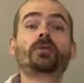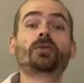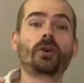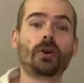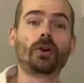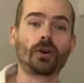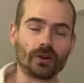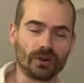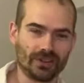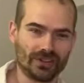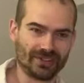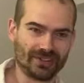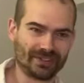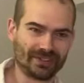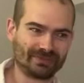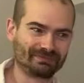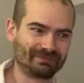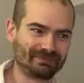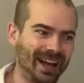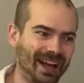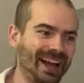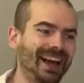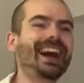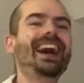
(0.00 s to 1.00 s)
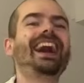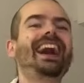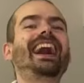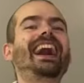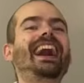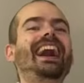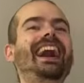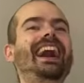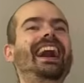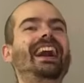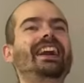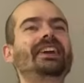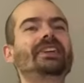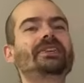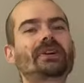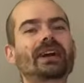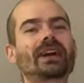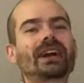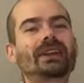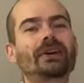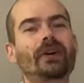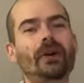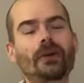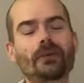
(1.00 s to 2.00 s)
course. You
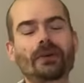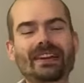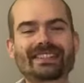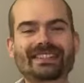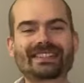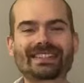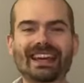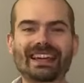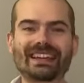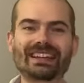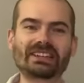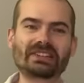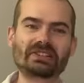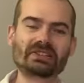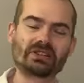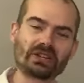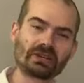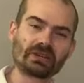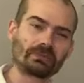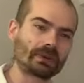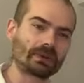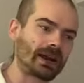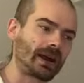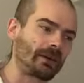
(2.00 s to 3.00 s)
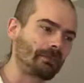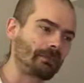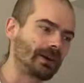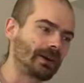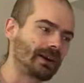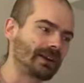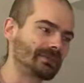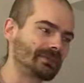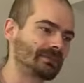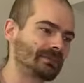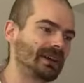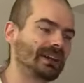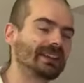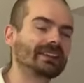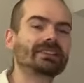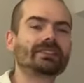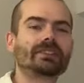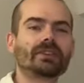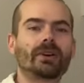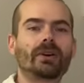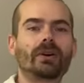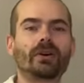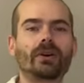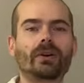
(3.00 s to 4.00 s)
can always get a cheaper apartment
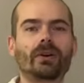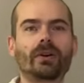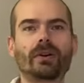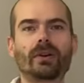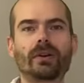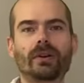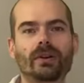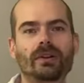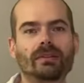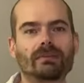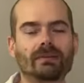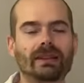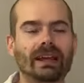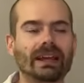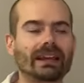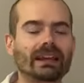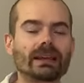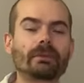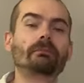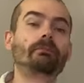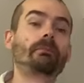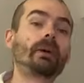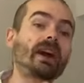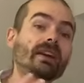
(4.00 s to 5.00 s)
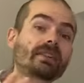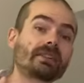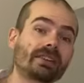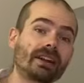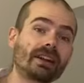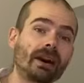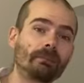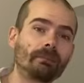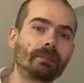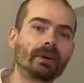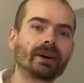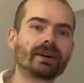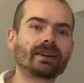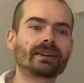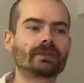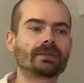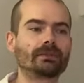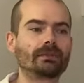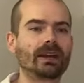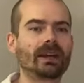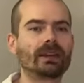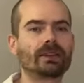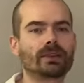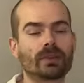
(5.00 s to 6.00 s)
or like a better
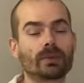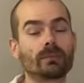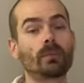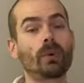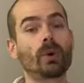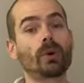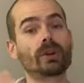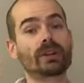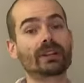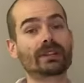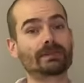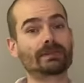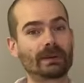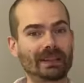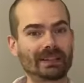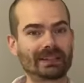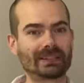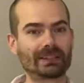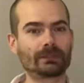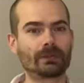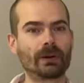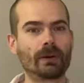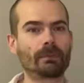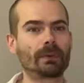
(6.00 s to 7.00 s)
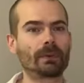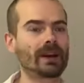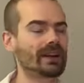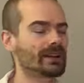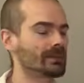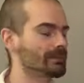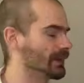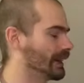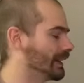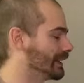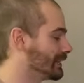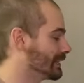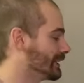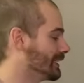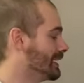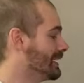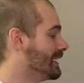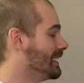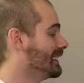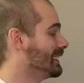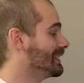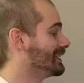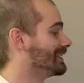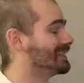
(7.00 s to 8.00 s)
apartment or more expensive apartment.
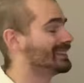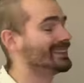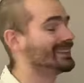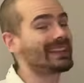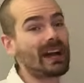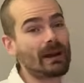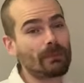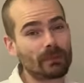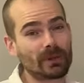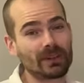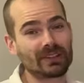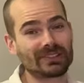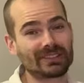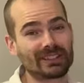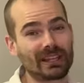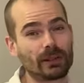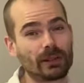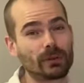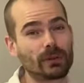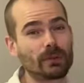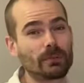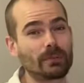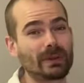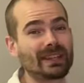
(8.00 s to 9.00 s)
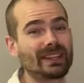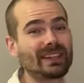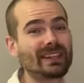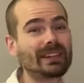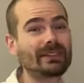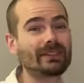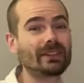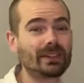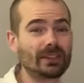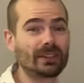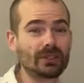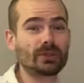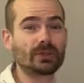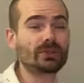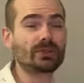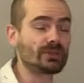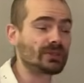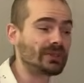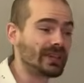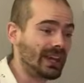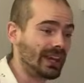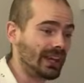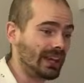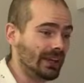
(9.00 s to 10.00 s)
The numbers I will be giving you
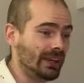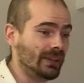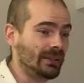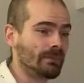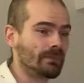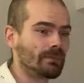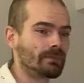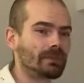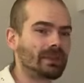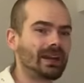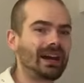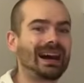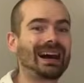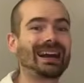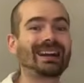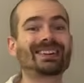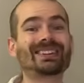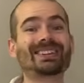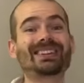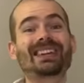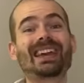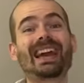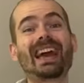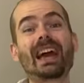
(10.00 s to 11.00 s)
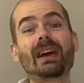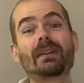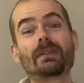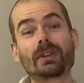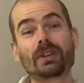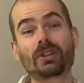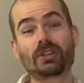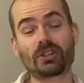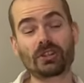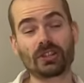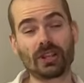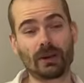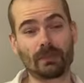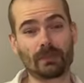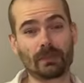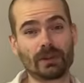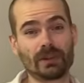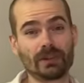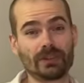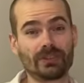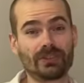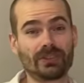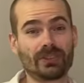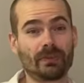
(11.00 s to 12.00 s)
today are the average
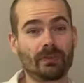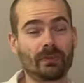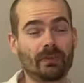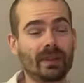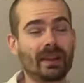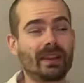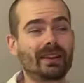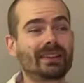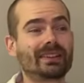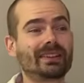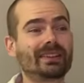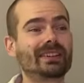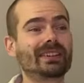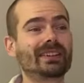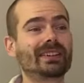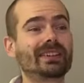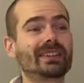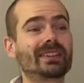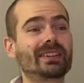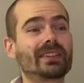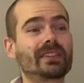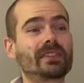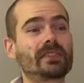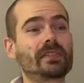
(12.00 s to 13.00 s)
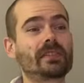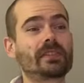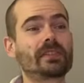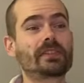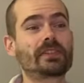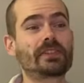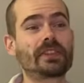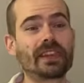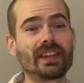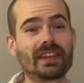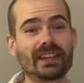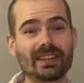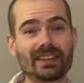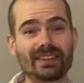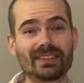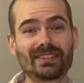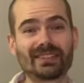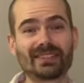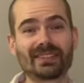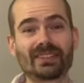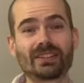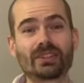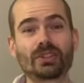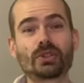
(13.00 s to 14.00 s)
numbers. The
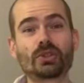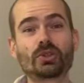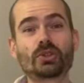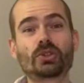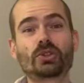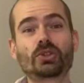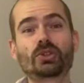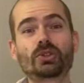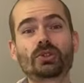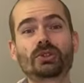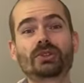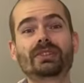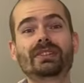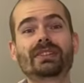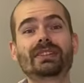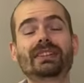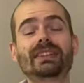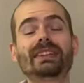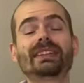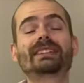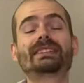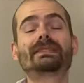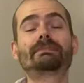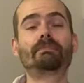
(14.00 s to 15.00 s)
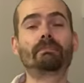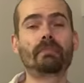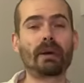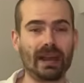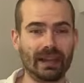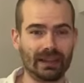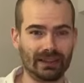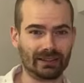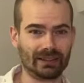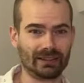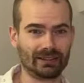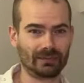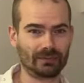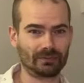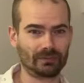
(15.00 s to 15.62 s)
things you should expect